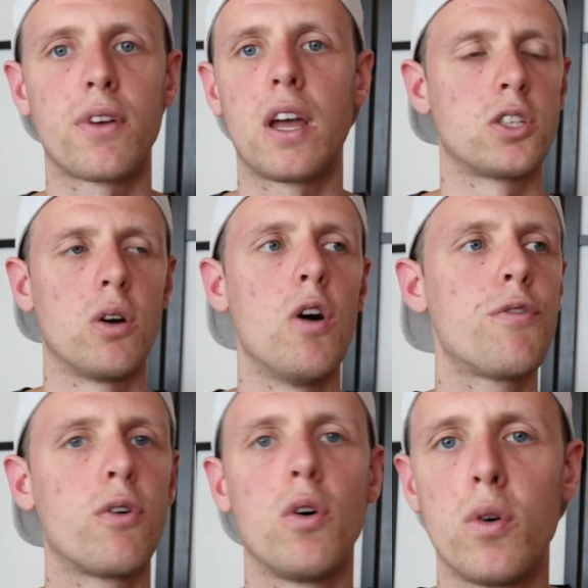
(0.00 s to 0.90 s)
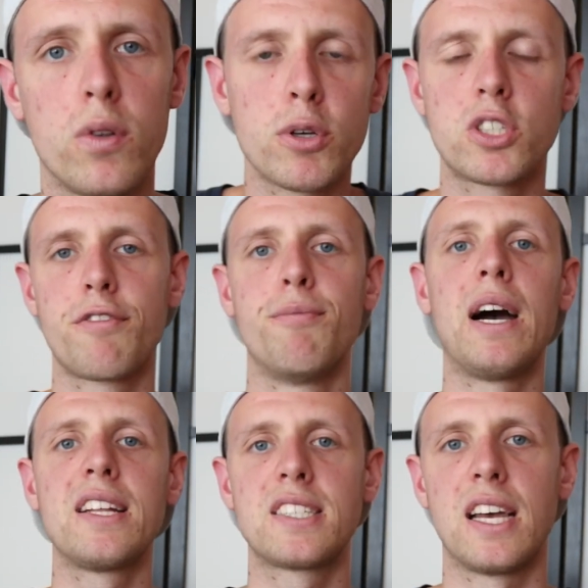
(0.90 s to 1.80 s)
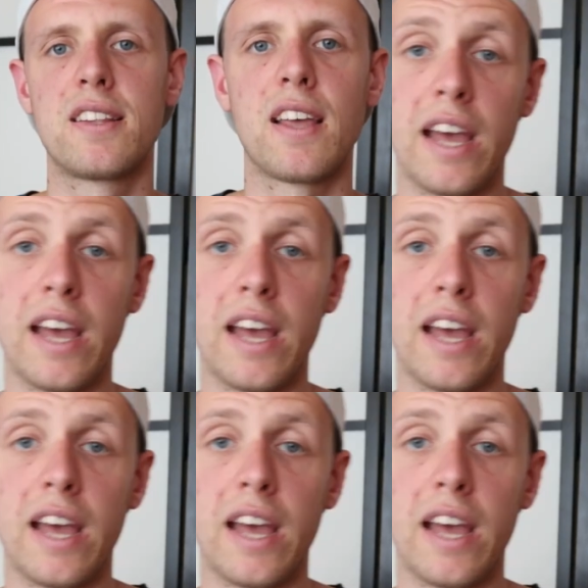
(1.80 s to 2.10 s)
So overall, positive mindset.